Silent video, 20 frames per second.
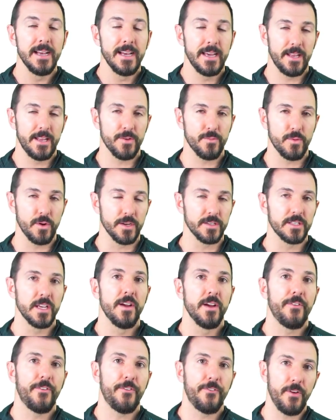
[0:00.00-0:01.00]
In other words,
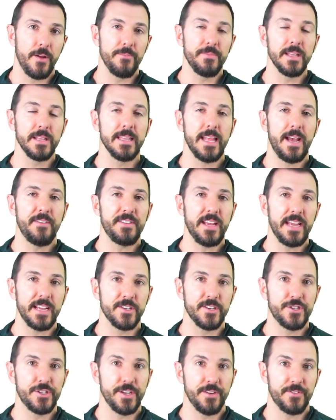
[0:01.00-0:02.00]
from the
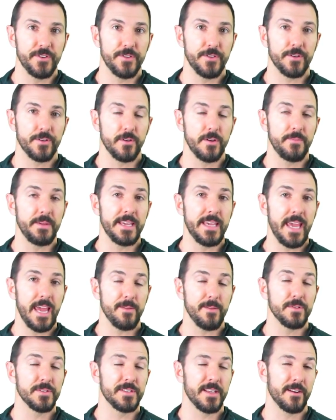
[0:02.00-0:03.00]
left-hand shifter, there are going to be
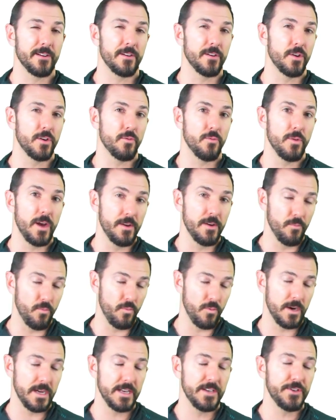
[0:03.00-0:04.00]
cables that are going to run
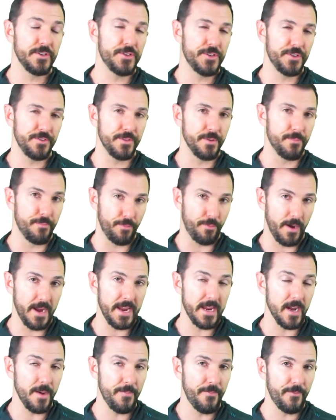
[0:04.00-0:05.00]
one to the
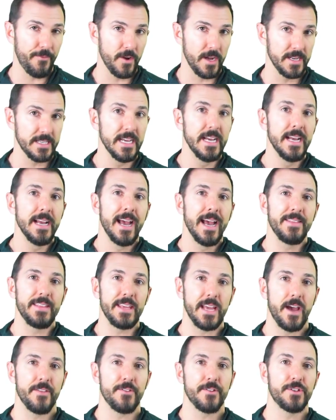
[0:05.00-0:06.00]
brake up front and
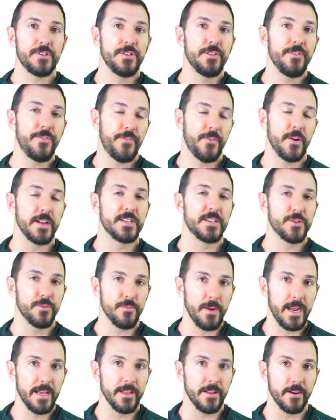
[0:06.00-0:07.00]
the other to the front
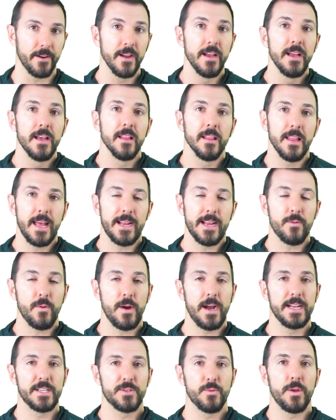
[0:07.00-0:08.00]
derailleur.
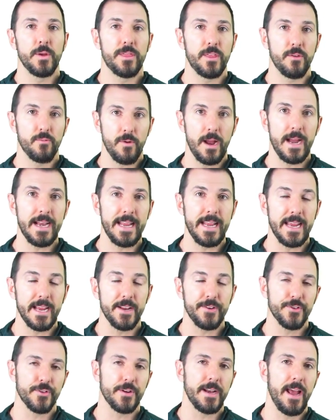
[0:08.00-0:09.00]
Likewise, with the right
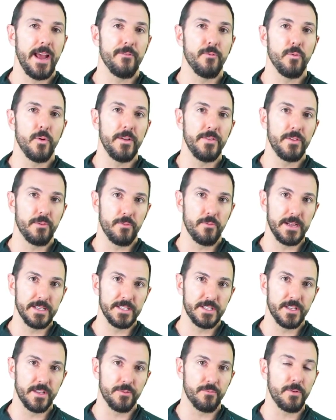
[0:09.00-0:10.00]
hand, you're going to have one that
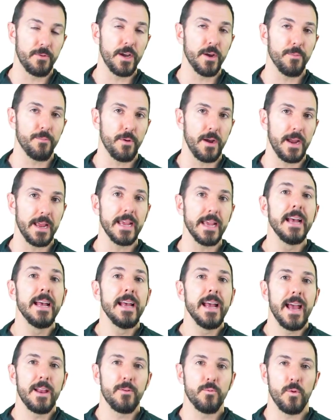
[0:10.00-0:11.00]
runs to the rear brake
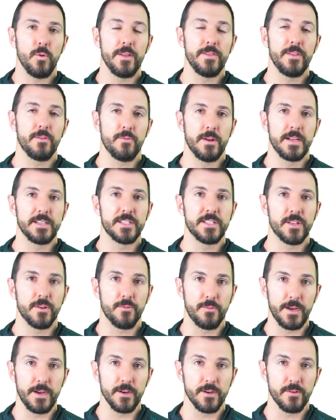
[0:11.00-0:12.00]
and one that runs to the
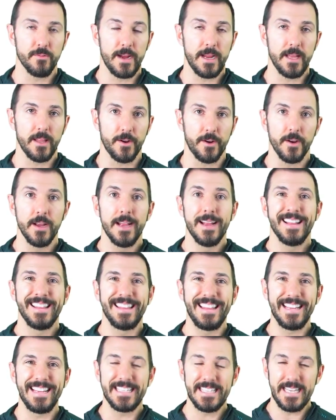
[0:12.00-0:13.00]
rear derailleur.
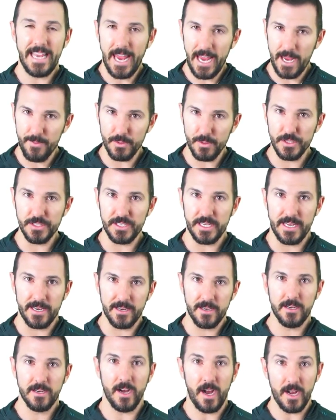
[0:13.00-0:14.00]
These cables
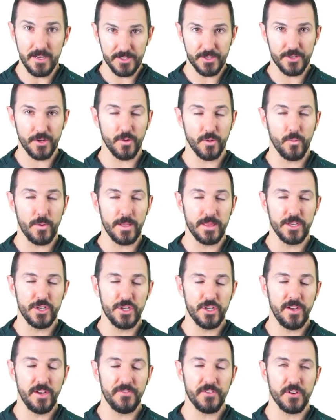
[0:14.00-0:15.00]
in concert with the
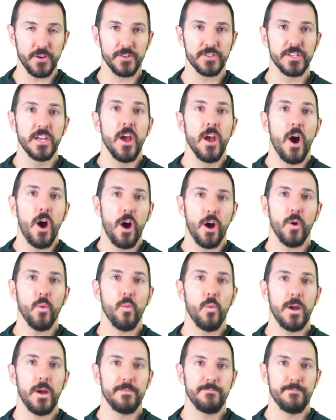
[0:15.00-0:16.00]
shifters are
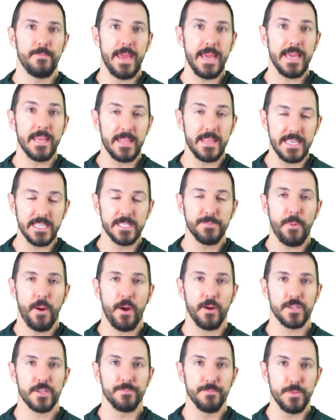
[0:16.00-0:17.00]
what make these
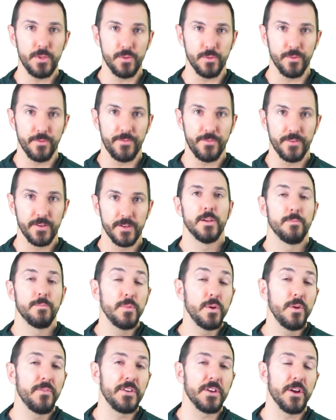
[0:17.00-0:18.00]
parts move.
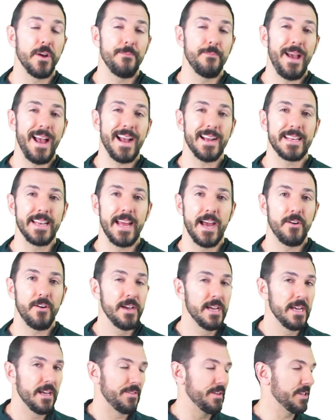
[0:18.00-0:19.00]
Moving on back
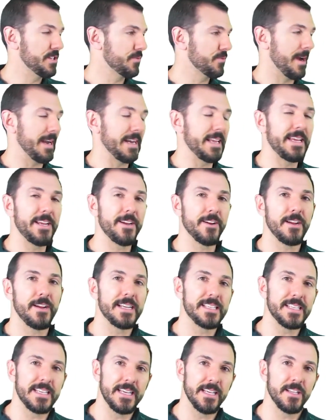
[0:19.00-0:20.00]
now, this right here
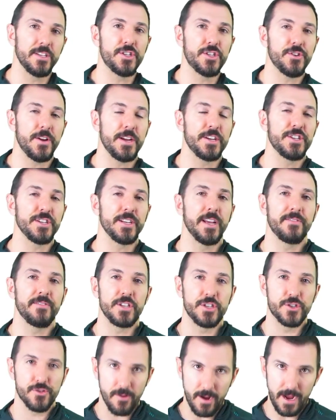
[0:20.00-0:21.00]
is an illustration of
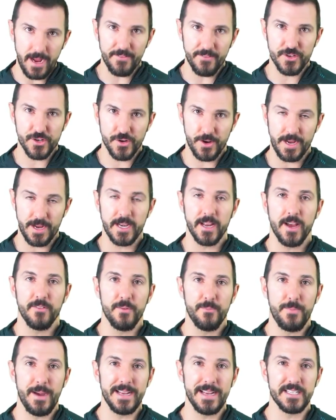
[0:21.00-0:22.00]
the drivetrain of
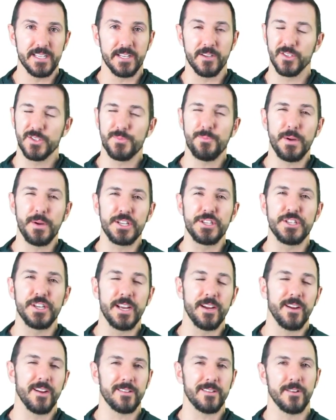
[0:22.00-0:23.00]
a bicycle. It's pretty
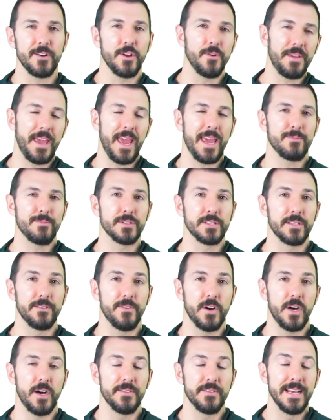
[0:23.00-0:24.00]
generic, there are no cables
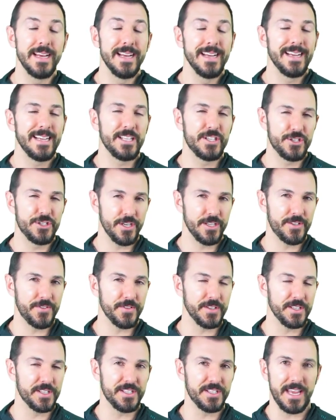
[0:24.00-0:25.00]
involved. It's just
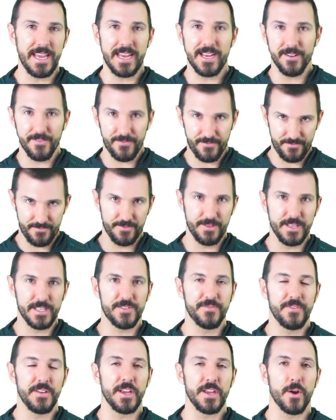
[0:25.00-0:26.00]
for the sake of
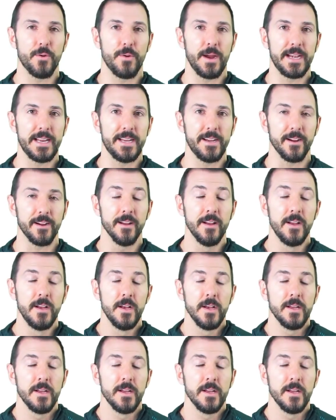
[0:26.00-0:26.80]
this video right here.